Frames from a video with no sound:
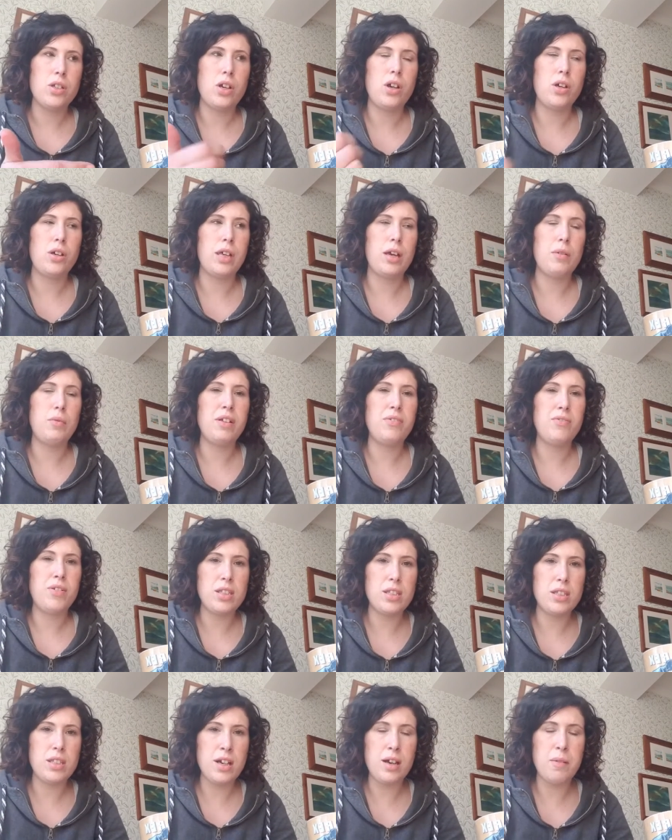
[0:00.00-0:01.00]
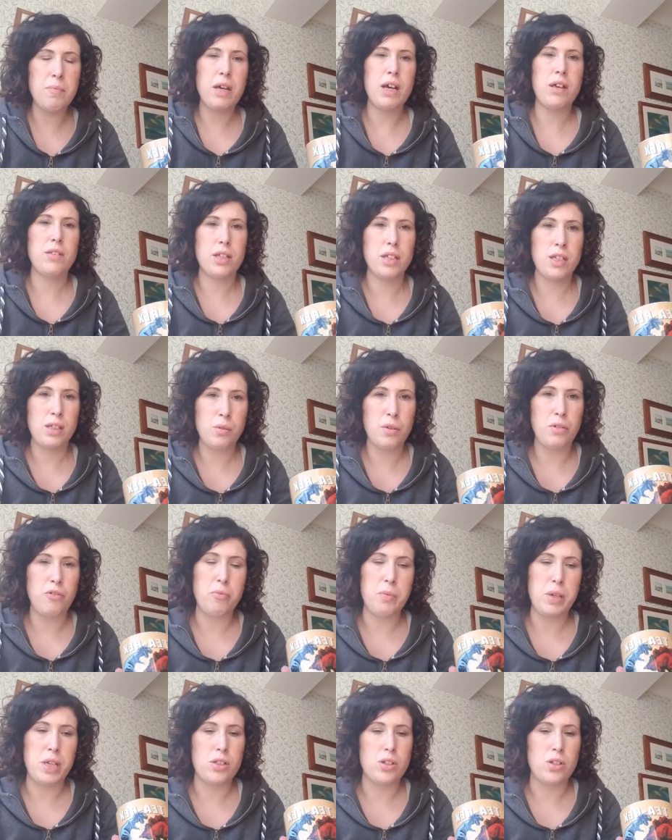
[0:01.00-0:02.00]
okay, well, if I start mouthing, you
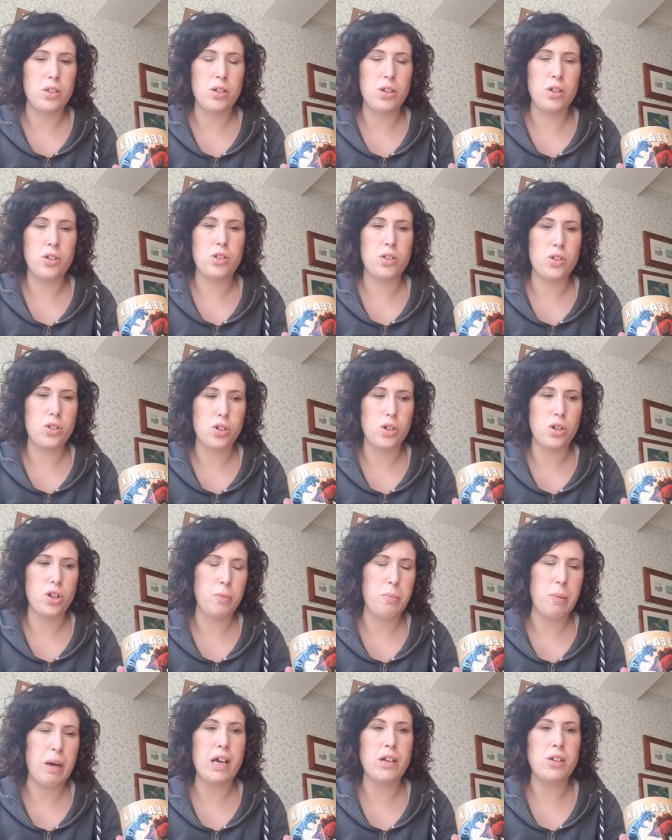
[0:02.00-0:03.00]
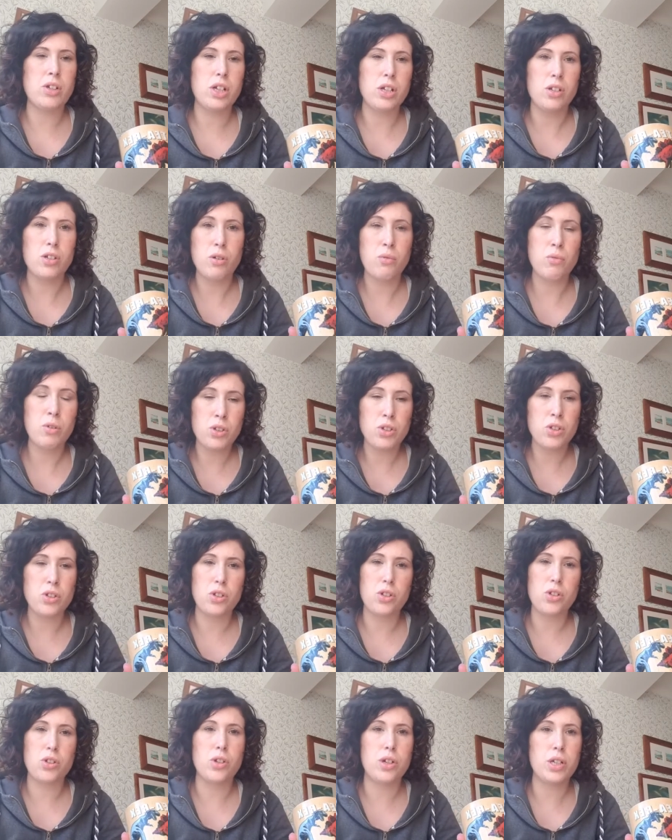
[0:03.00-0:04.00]
offer me another toy, but actually I don't want
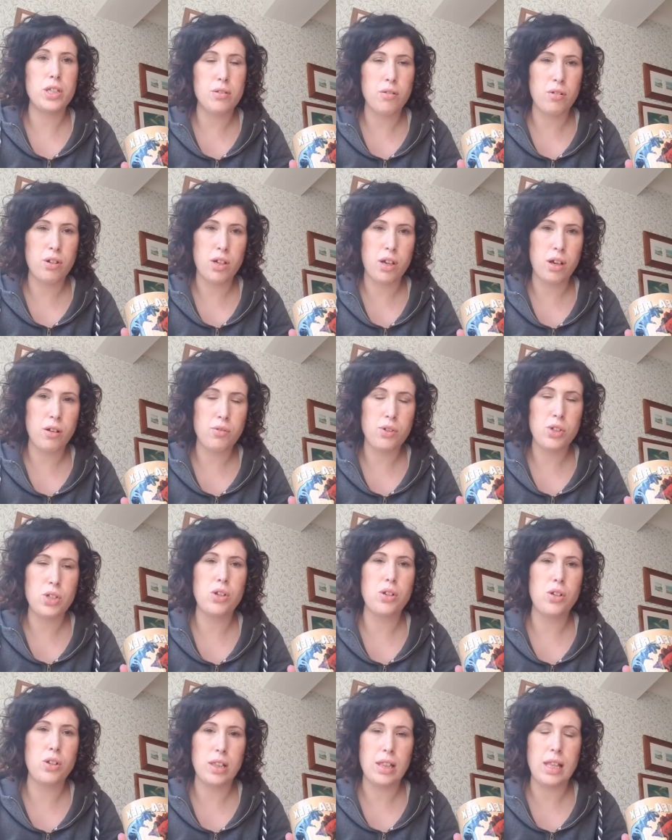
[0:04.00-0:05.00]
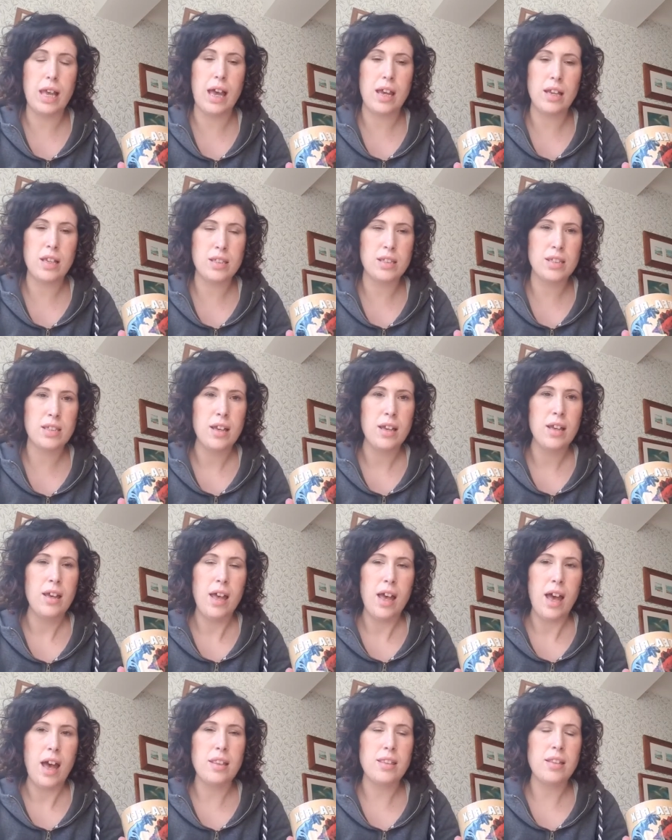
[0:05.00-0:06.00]
another toy, so I'm going to go and chew your legs.
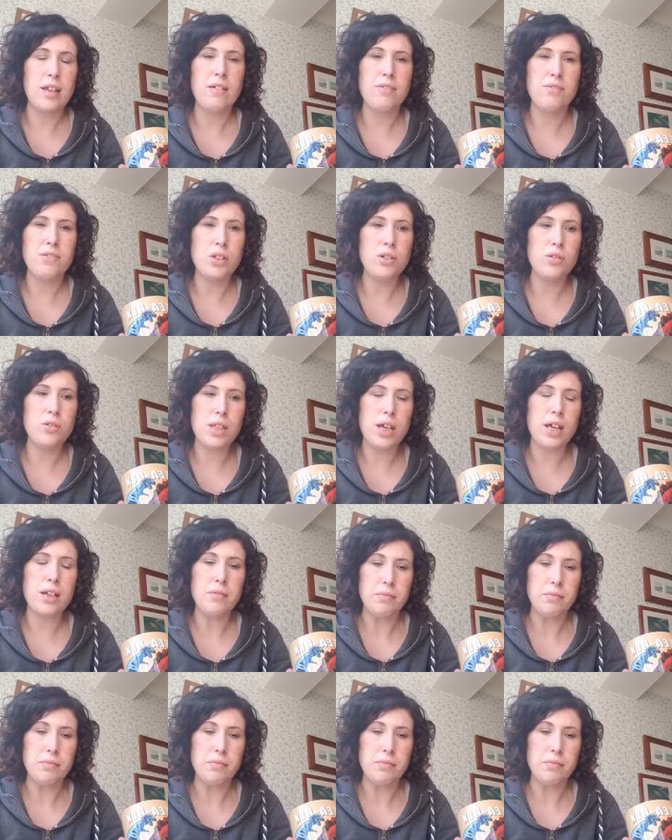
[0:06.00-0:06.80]
And then if you then